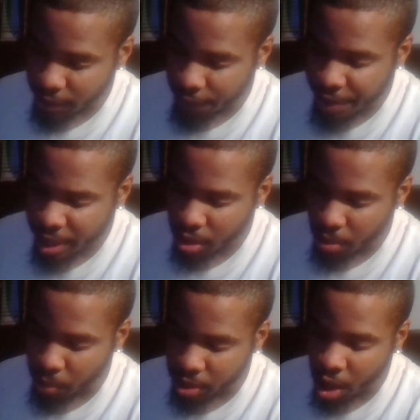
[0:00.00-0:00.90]
the
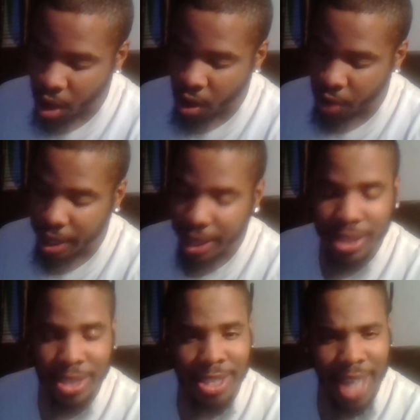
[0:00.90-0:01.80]
victim was called
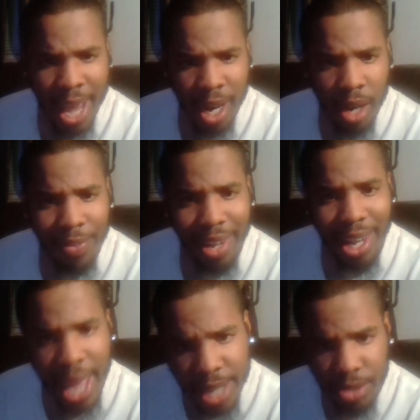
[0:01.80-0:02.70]
Jack of the
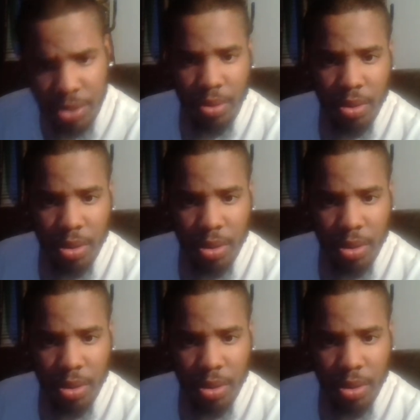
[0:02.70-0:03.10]
Lantern.